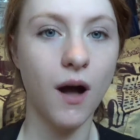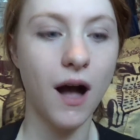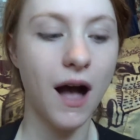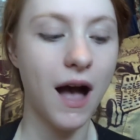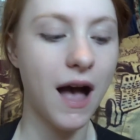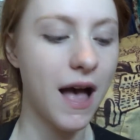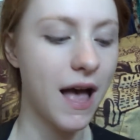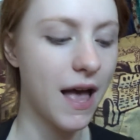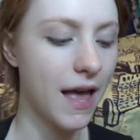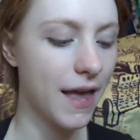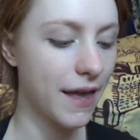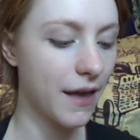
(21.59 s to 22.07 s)

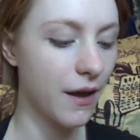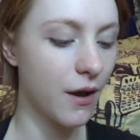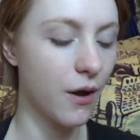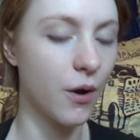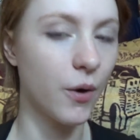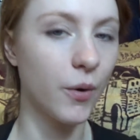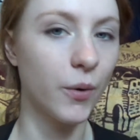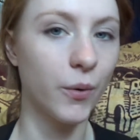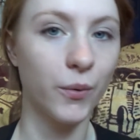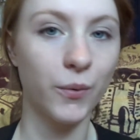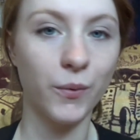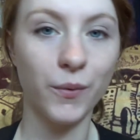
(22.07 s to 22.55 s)
I
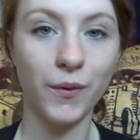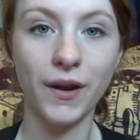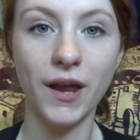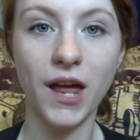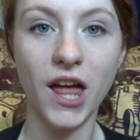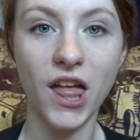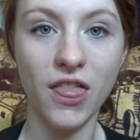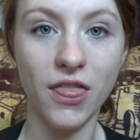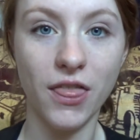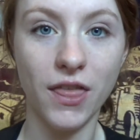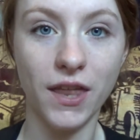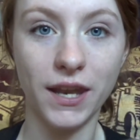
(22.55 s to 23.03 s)
own
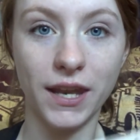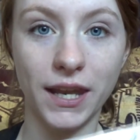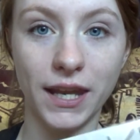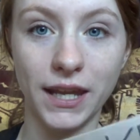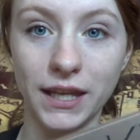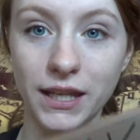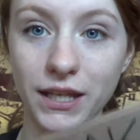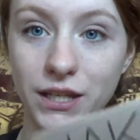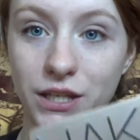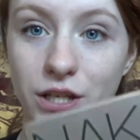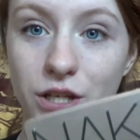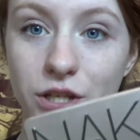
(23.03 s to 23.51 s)
the
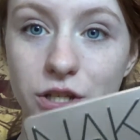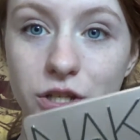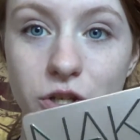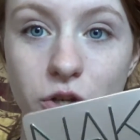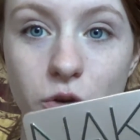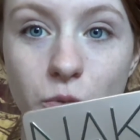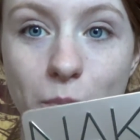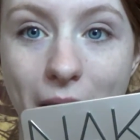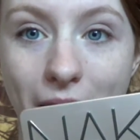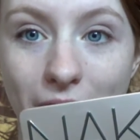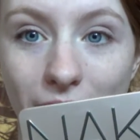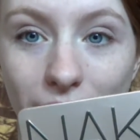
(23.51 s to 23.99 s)
Naked
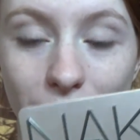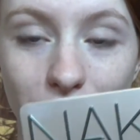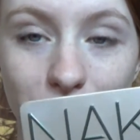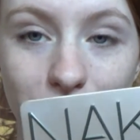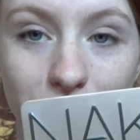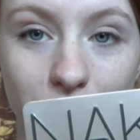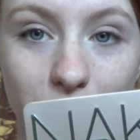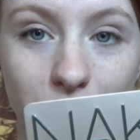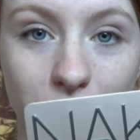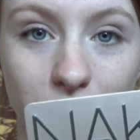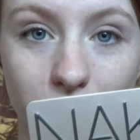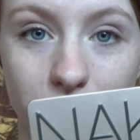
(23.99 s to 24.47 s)
2 palette
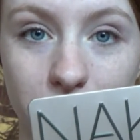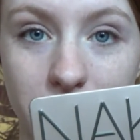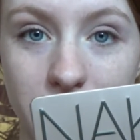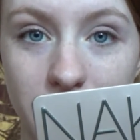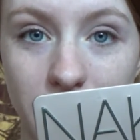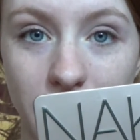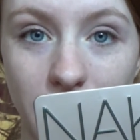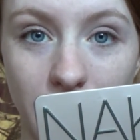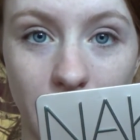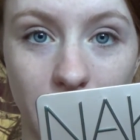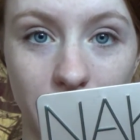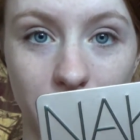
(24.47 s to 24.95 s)
from Urban
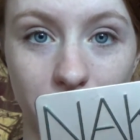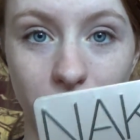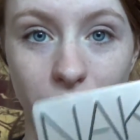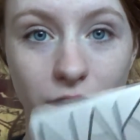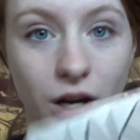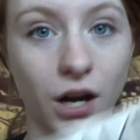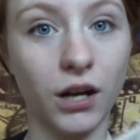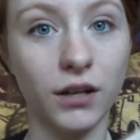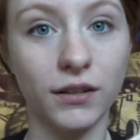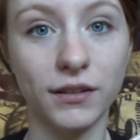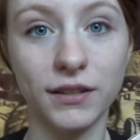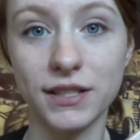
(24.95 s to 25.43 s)
Decay
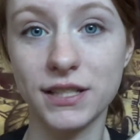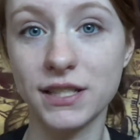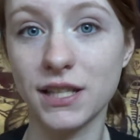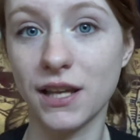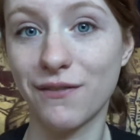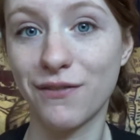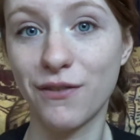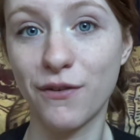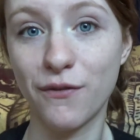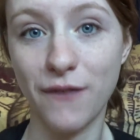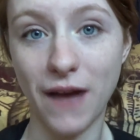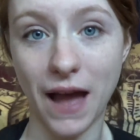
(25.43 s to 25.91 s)
regardless
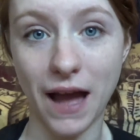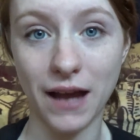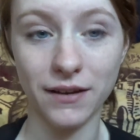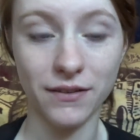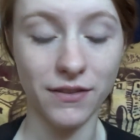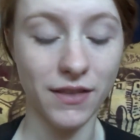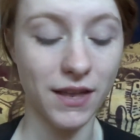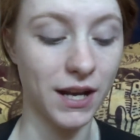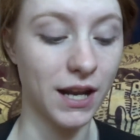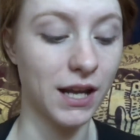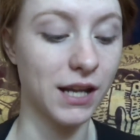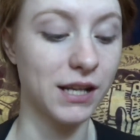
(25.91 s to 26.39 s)
of the fact
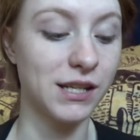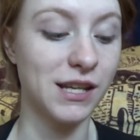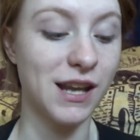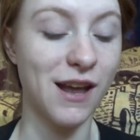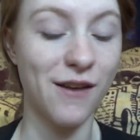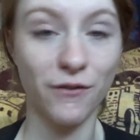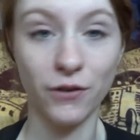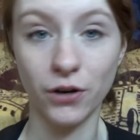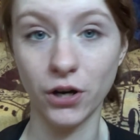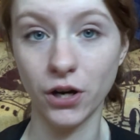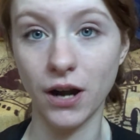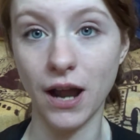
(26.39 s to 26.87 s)
that I
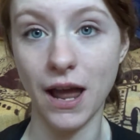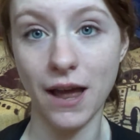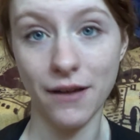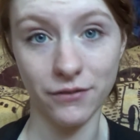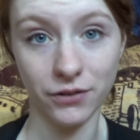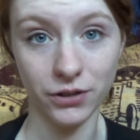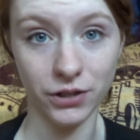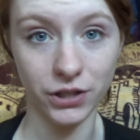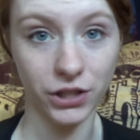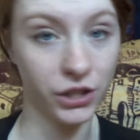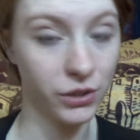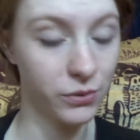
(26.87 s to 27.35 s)
never
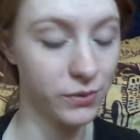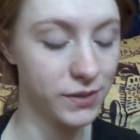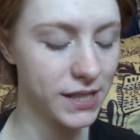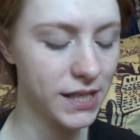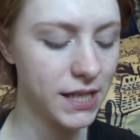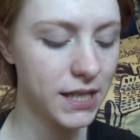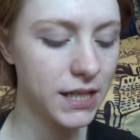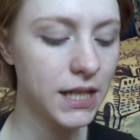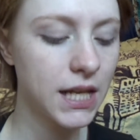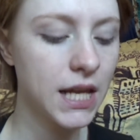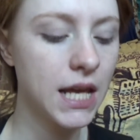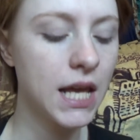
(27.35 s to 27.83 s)
ever use
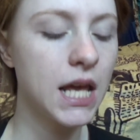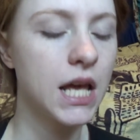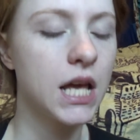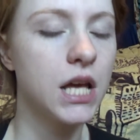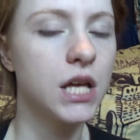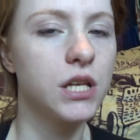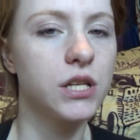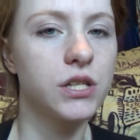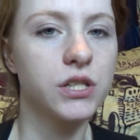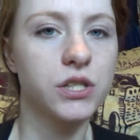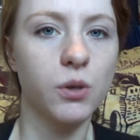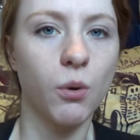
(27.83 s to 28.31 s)
it.
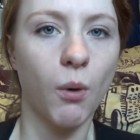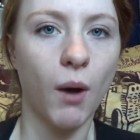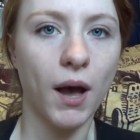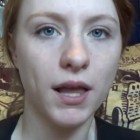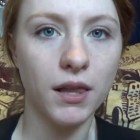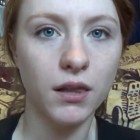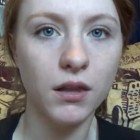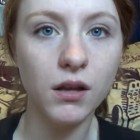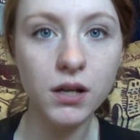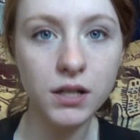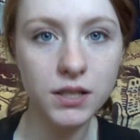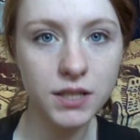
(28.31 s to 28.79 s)
So I
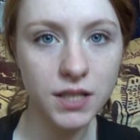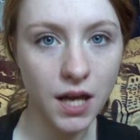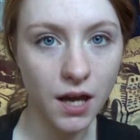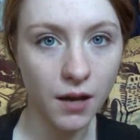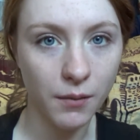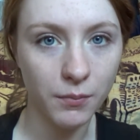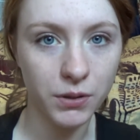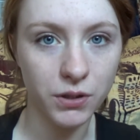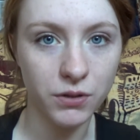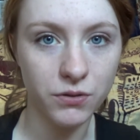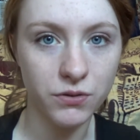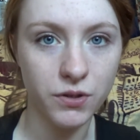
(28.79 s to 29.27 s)
looked
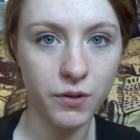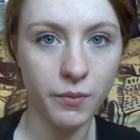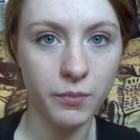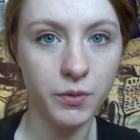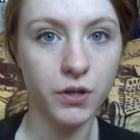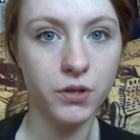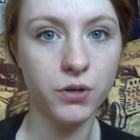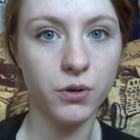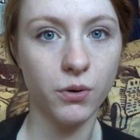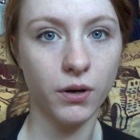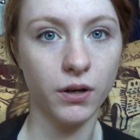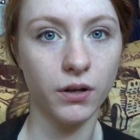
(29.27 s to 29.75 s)
up YouTube
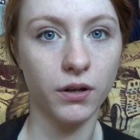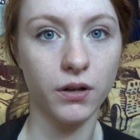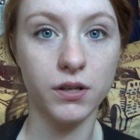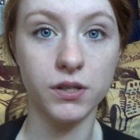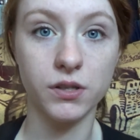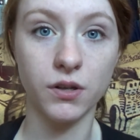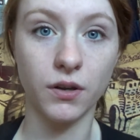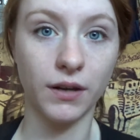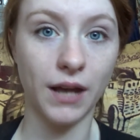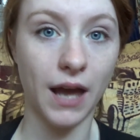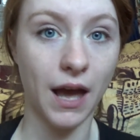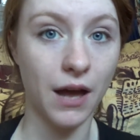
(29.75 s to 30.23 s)

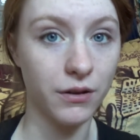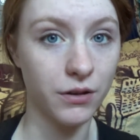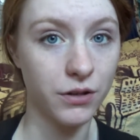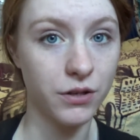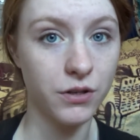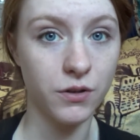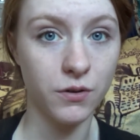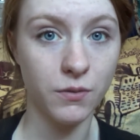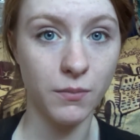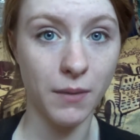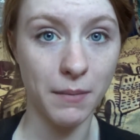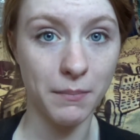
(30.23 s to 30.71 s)
tutorials on how to
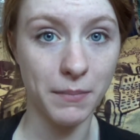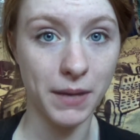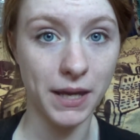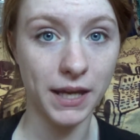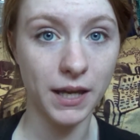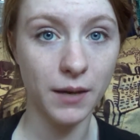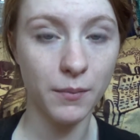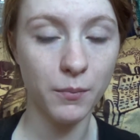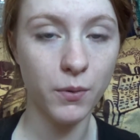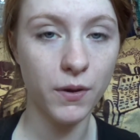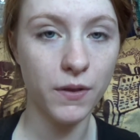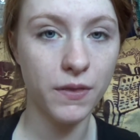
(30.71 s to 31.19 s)
do my
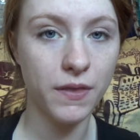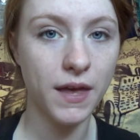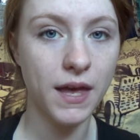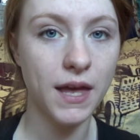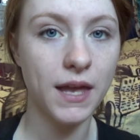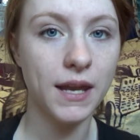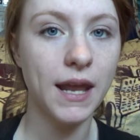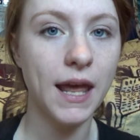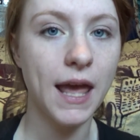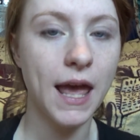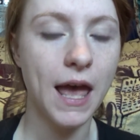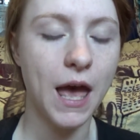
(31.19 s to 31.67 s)
makeup with
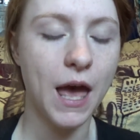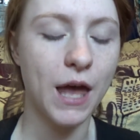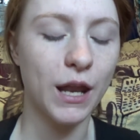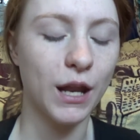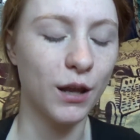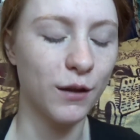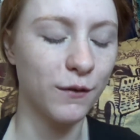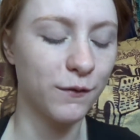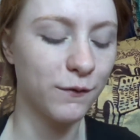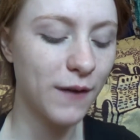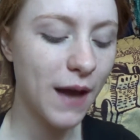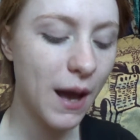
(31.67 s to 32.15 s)
it, and
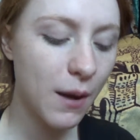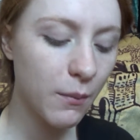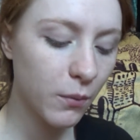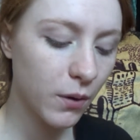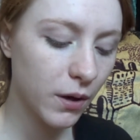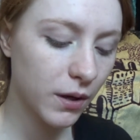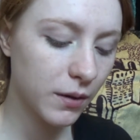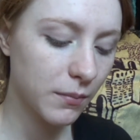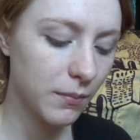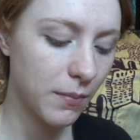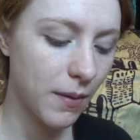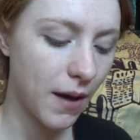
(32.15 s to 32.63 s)
I found
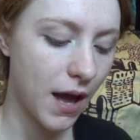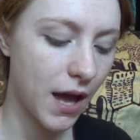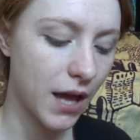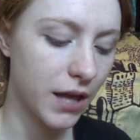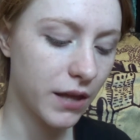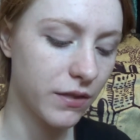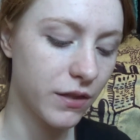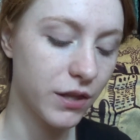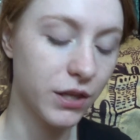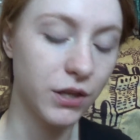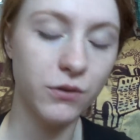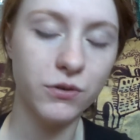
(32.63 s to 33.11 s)
one by
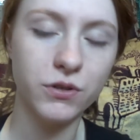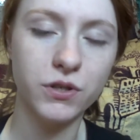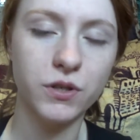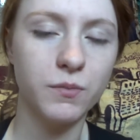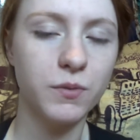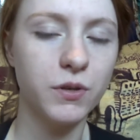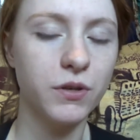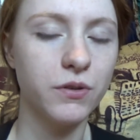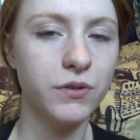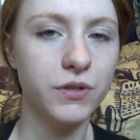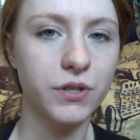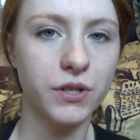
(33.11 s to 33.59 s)
the YouTube
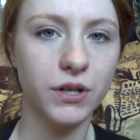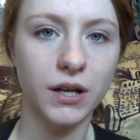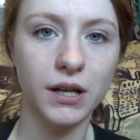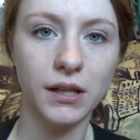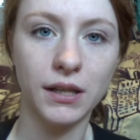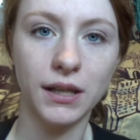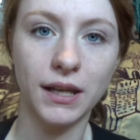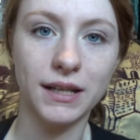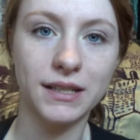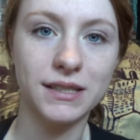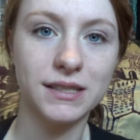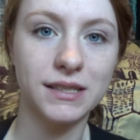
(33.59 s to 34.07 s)
user
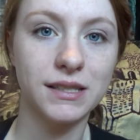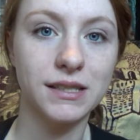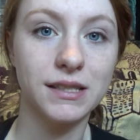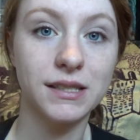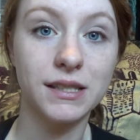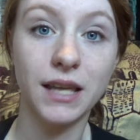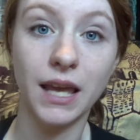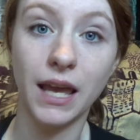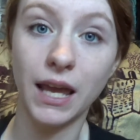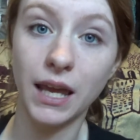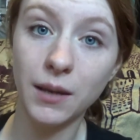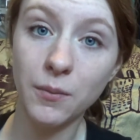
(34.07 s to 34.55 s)
Alexis
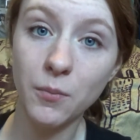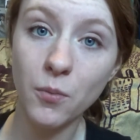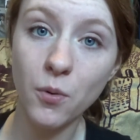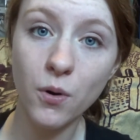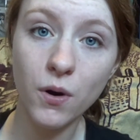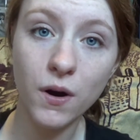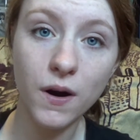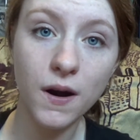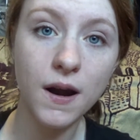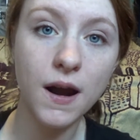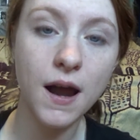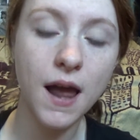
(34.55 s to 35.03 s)

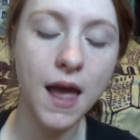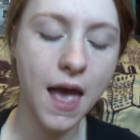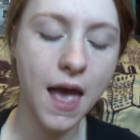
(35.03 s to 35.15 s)
Kmore,